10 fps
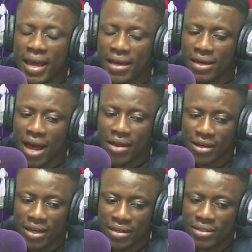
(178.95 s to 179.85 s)
and
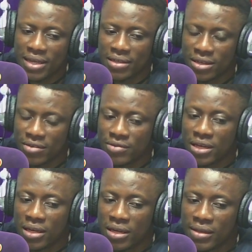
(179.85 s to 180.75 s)
other incentives
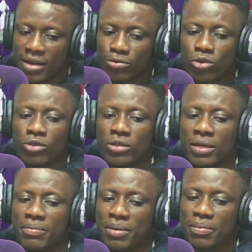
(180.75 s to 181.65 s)
that would be